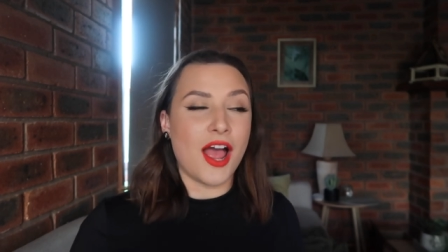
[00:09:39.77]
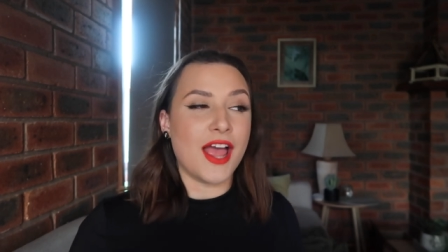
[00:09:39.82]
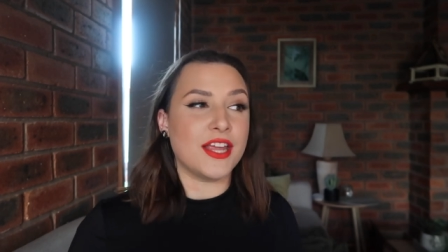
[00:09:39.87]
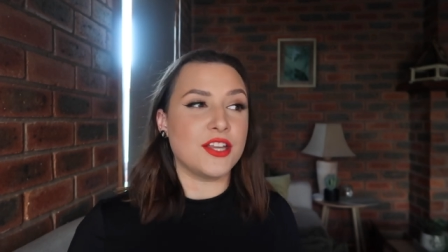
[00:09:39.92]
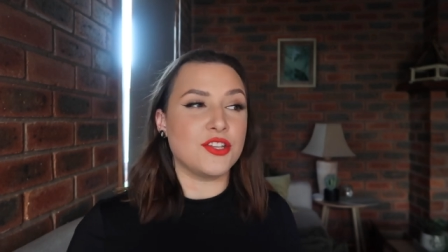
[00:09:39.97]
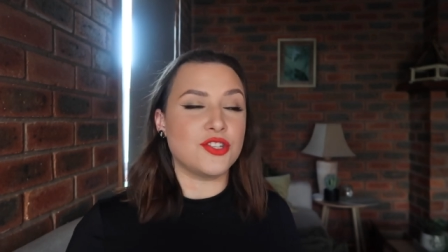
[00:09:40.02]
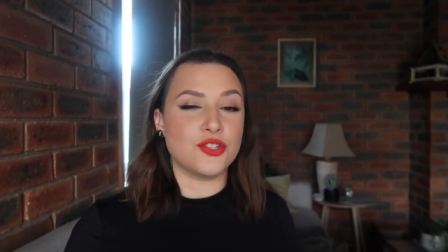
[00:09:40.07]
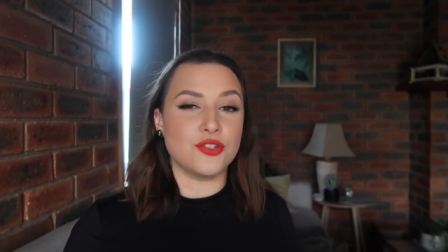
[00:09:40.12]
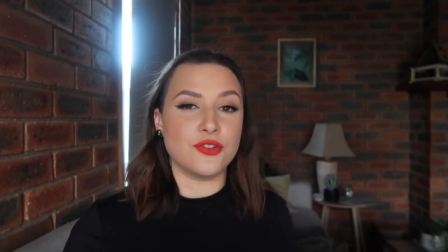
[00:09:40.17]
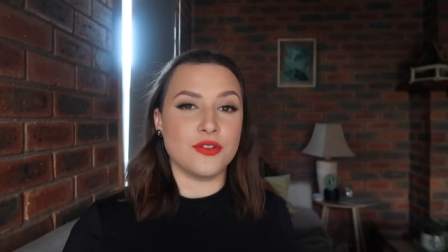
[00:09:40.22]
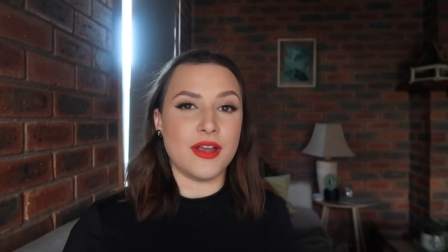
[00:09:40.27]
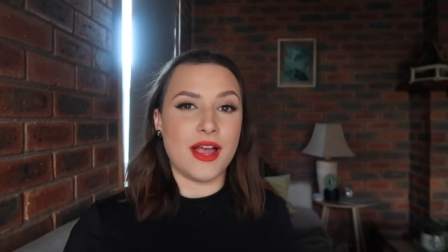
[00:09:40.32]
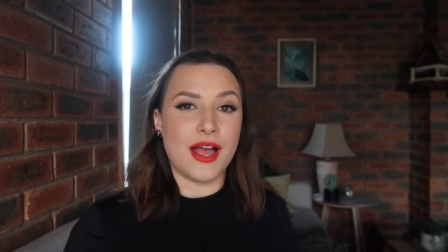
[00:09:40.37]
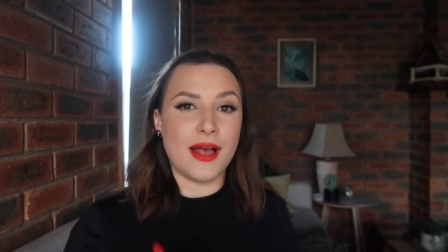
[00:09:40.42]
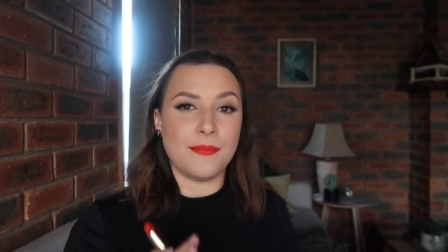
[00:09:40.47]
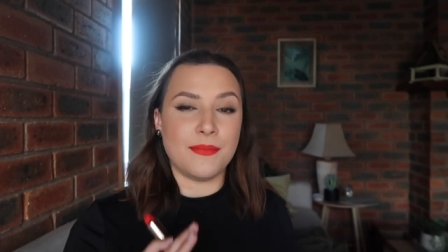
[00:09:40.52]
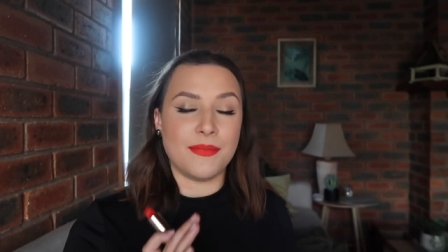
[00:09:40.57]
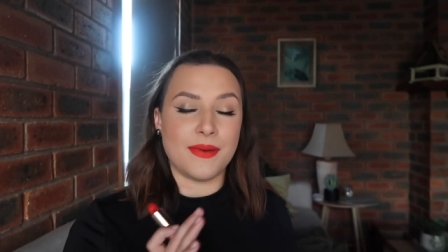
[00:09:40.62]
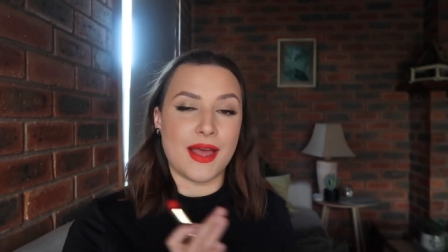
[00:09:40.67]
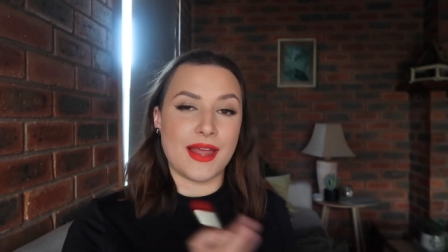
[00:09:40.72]
I do,
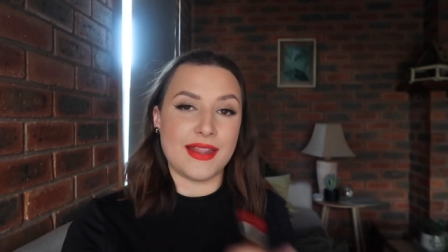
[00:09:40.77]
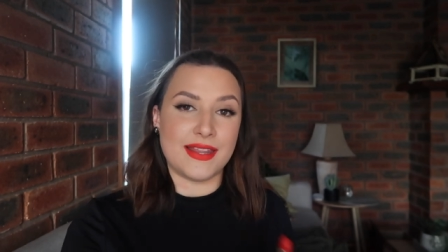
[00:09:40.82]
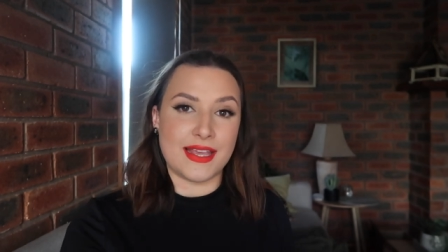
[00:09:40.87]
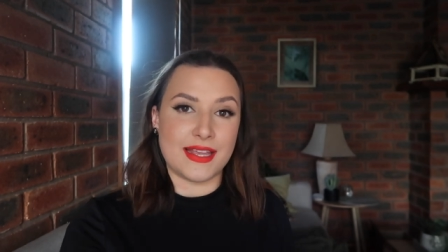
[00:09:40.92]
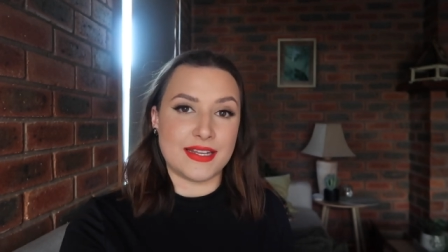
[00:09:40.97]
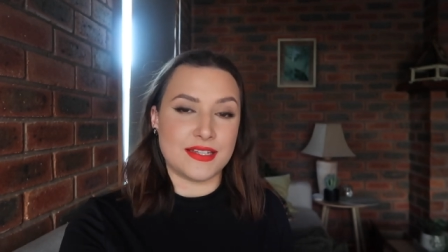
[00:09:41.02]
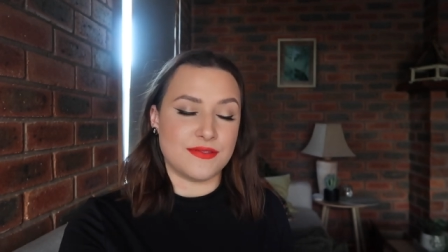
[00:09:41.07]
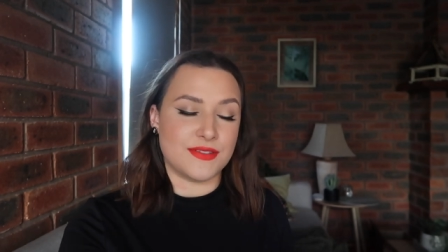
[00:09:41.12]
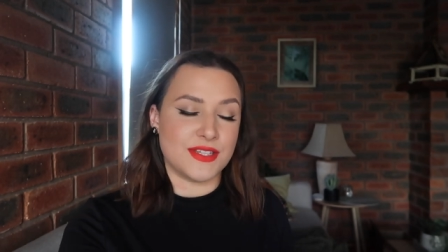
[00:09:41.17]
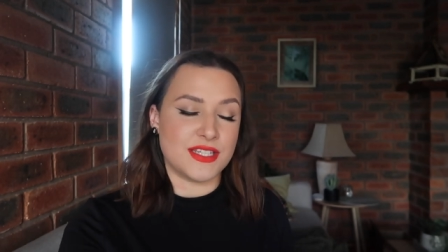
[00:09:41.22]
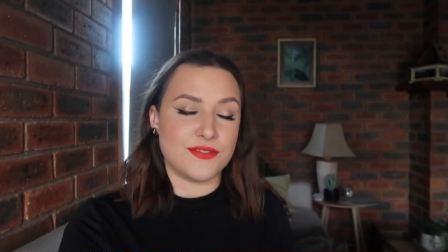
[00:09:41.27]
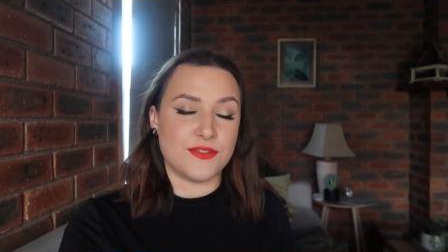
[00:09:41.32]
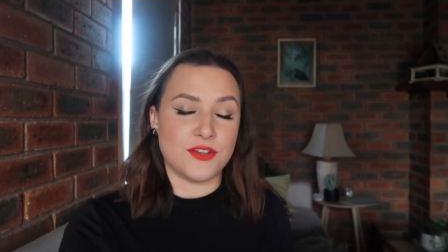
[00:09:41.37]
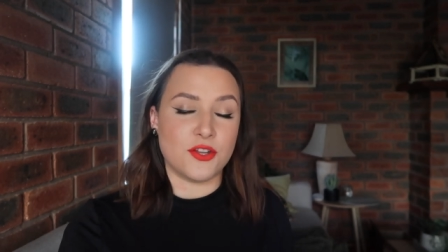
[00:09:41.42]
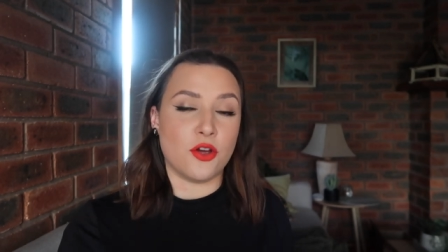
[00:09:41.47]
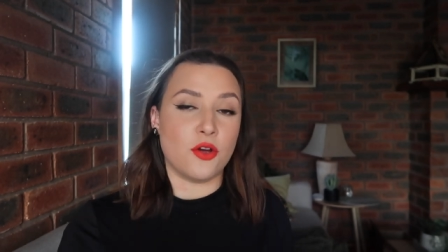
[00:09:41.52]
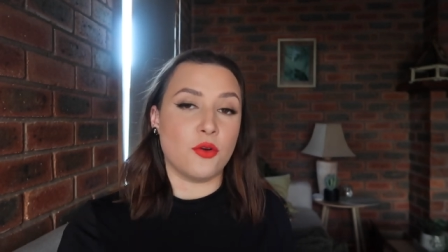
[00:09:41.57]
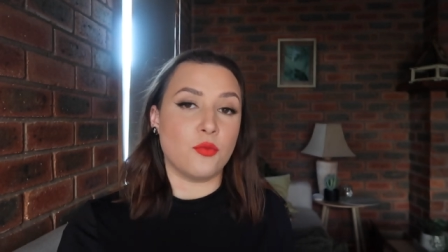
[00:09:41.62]
at the end of this video,